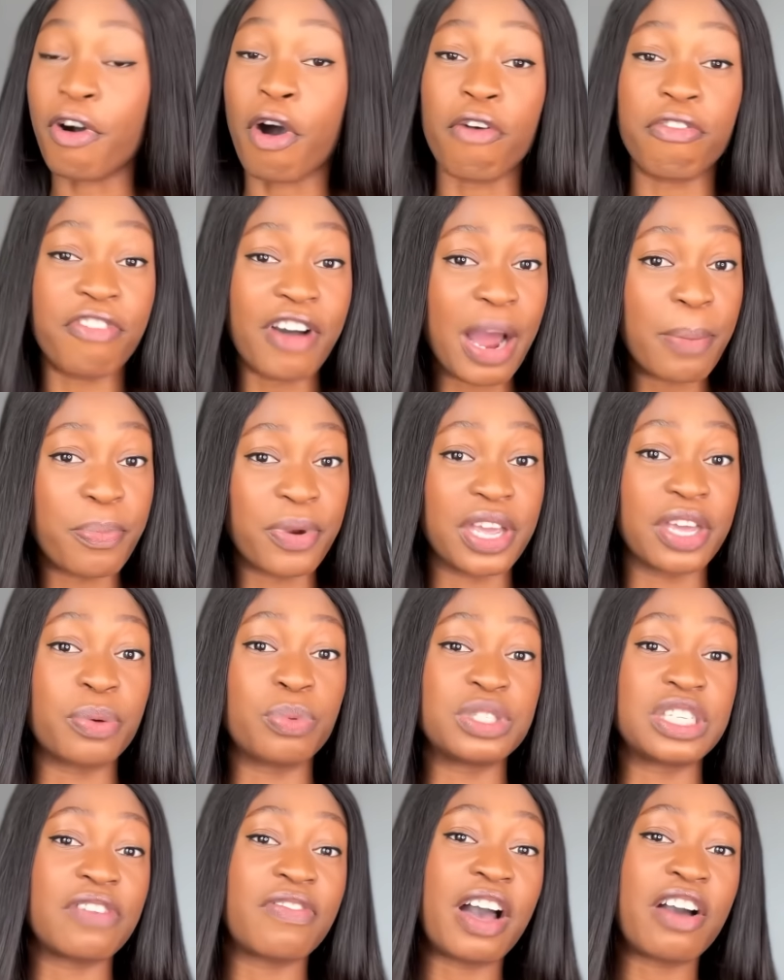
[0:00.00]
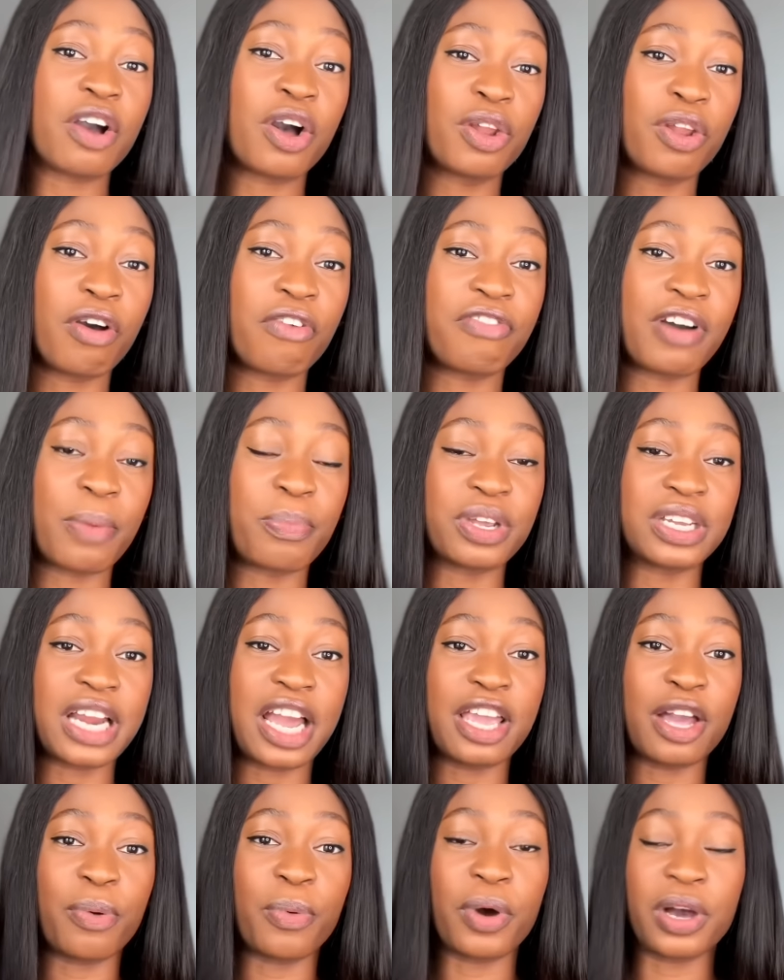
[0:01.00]
fabric, whichever color of fabric
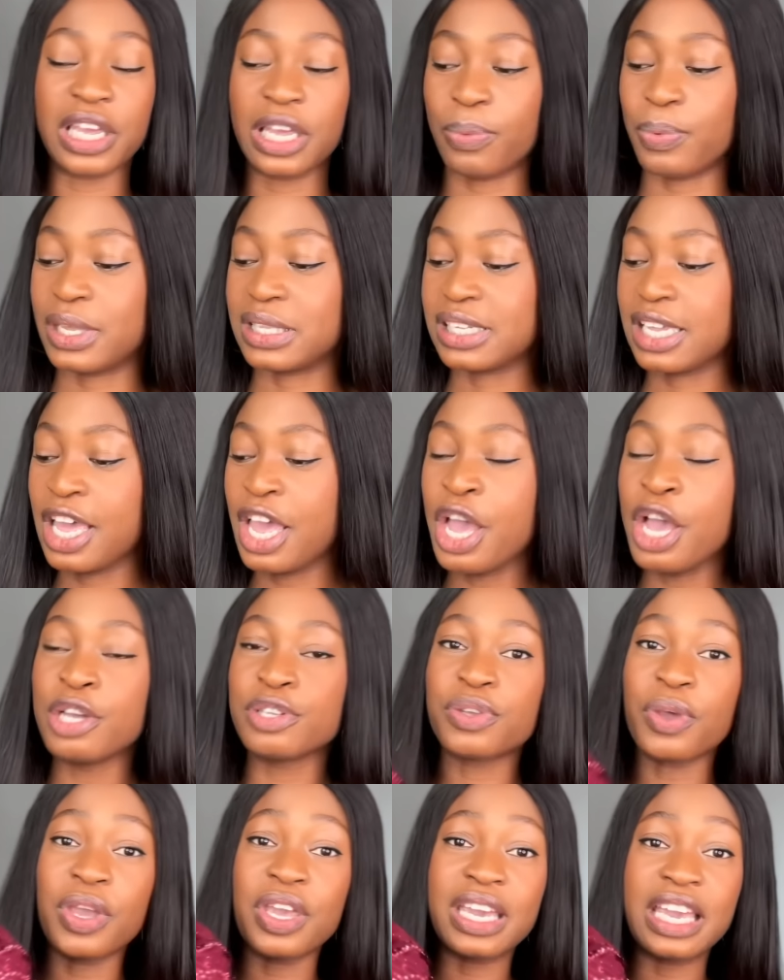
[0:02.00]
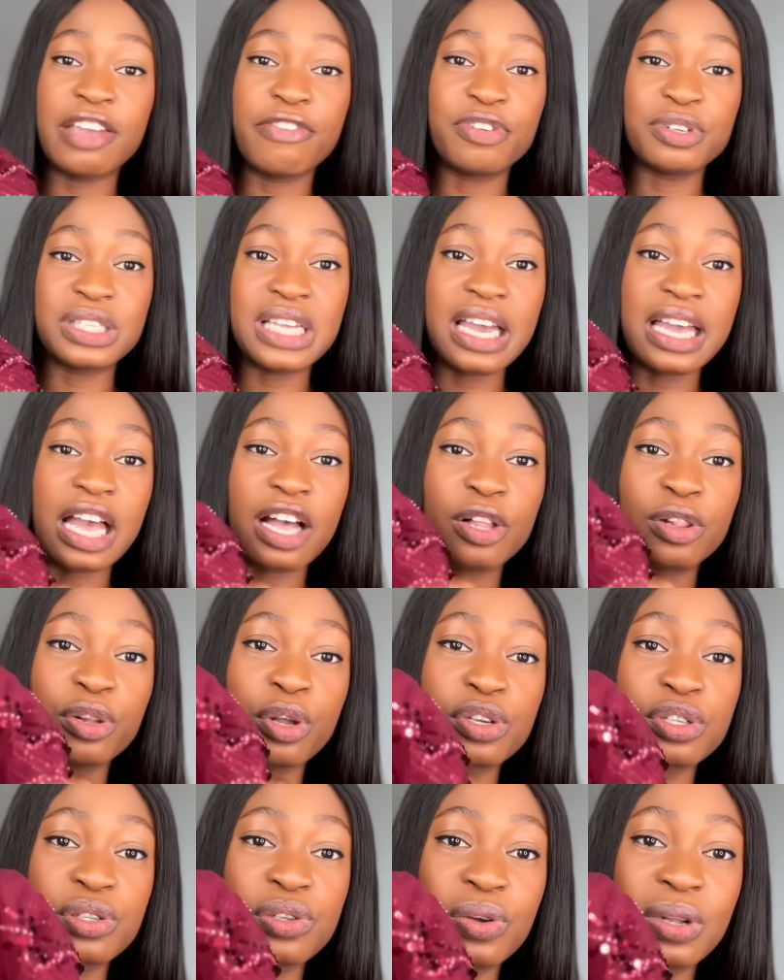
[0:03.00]
that you're working with. So if you take a
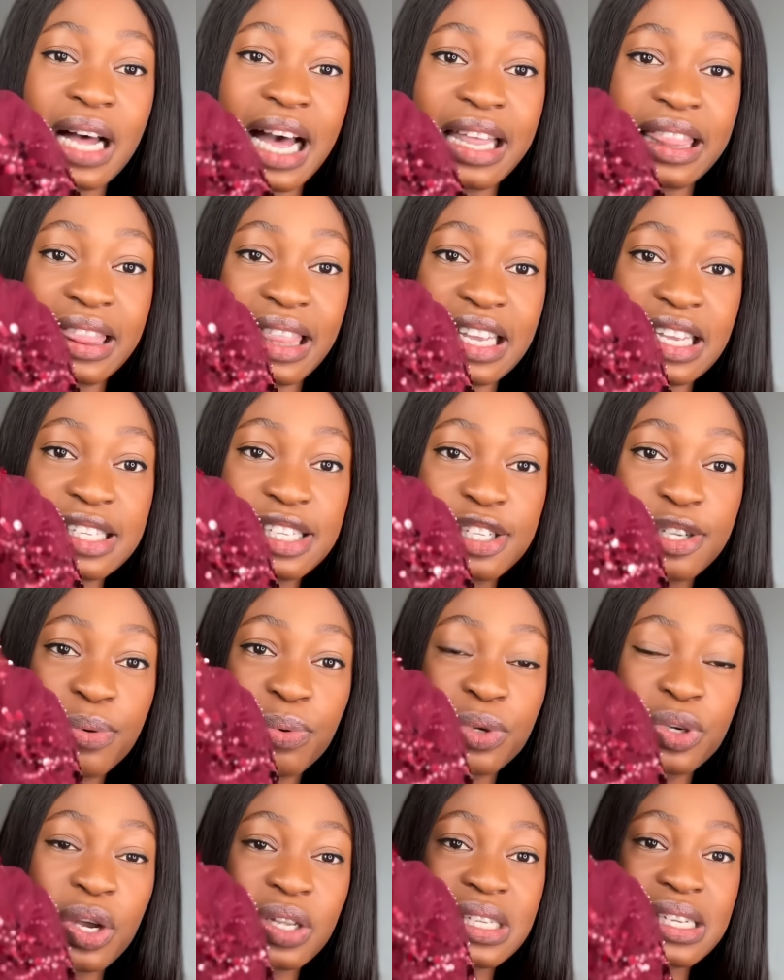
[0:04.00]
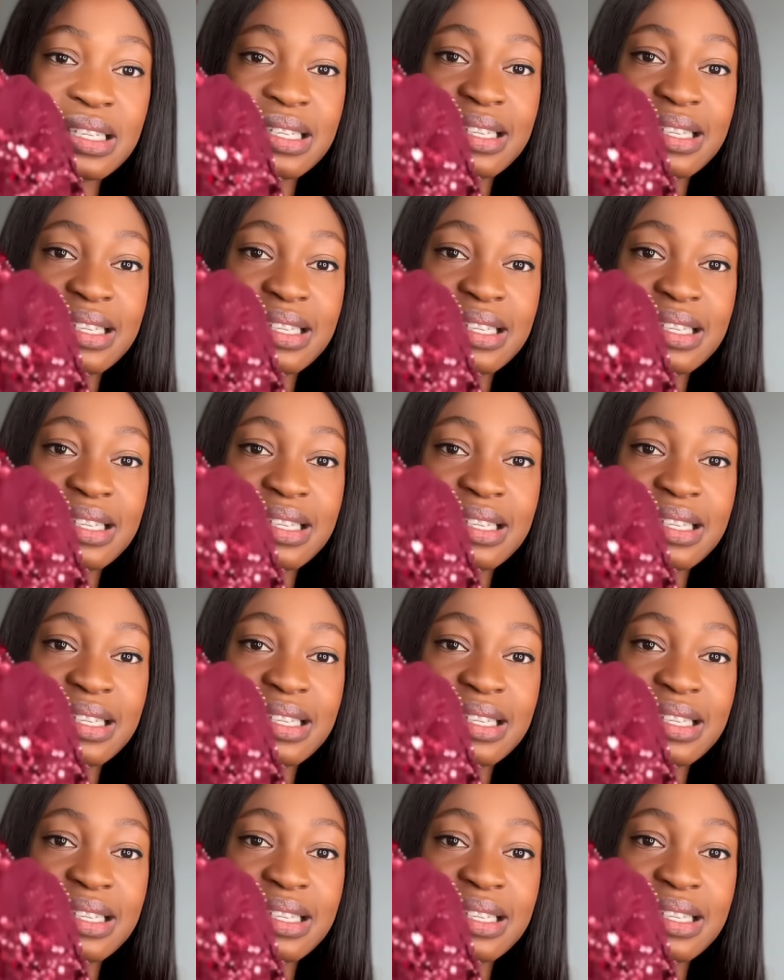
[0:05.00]
close look at this, you will notice